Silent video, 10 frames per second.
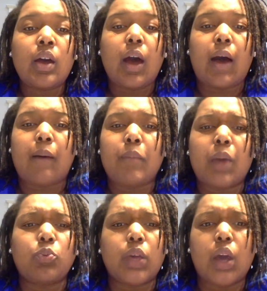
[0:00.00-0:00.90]

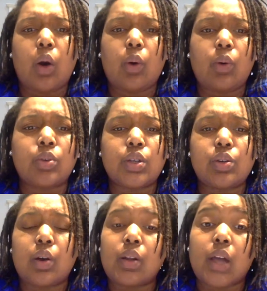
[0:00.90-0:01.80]
And we hold, a
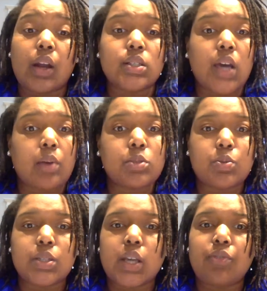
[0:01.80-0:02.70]
lot of times
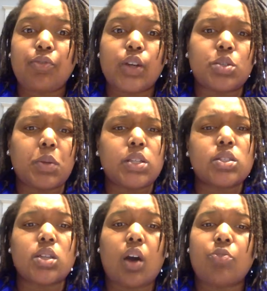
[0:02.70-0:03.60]
we say freshman and
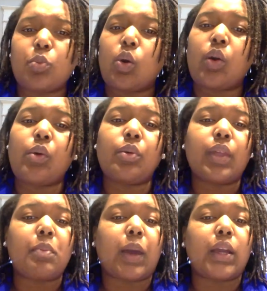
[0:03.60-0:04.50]
sophomore,
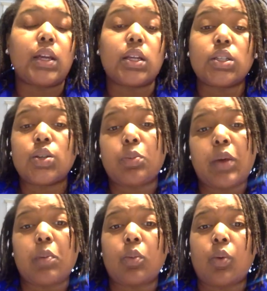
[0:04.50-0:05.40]
they might need a little
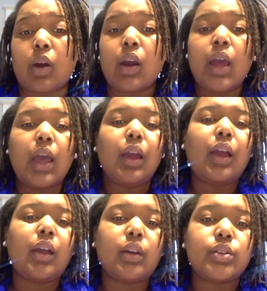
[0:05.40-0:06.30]
bit more
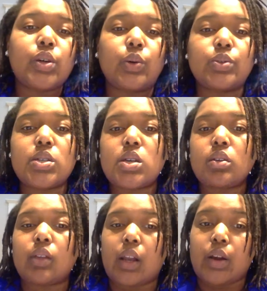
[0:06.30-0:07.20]
hand
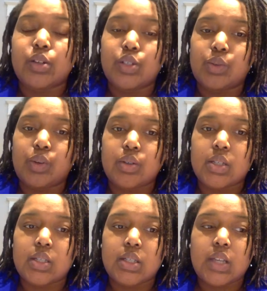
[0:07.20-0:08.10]
holding than our juniors
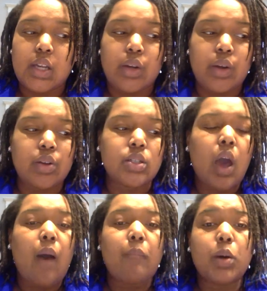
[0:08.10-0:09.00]
and seniors.
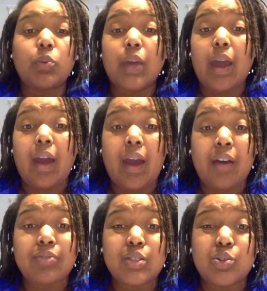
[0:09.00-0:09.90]
But we
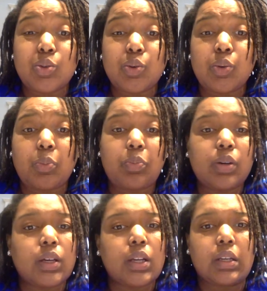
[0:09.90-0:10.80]
have to
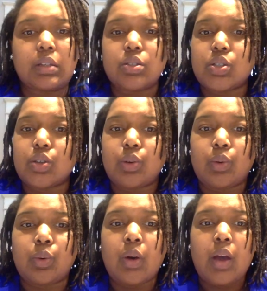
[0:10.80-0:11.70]
put
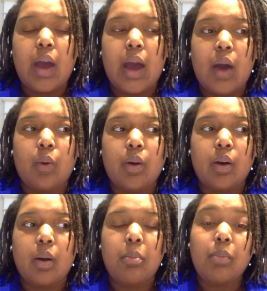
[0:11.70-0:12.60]
into
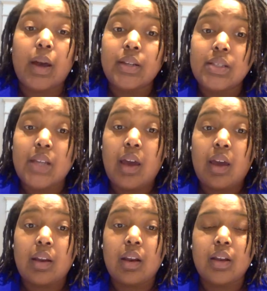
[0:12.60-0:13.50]
our mindset
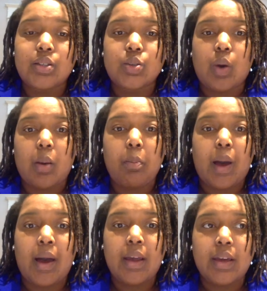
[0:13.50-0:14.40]
and into our
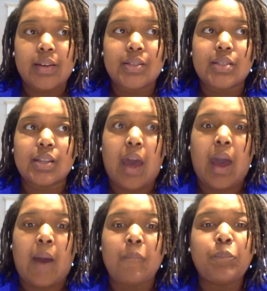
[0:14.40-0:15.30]
bias
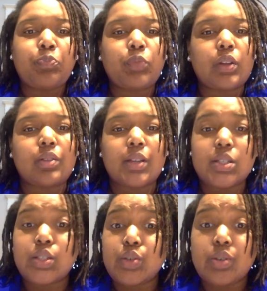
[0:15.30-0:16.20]
that these
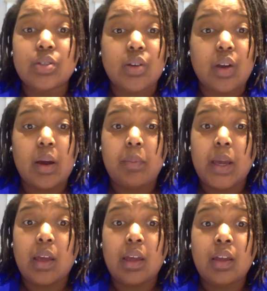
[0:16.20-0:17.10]
students are
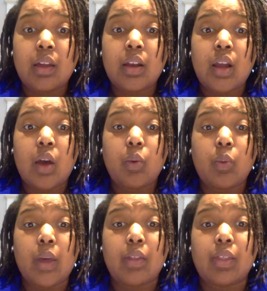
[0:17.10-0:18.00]
coming in
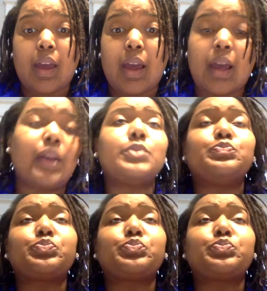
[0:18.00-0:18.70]
with a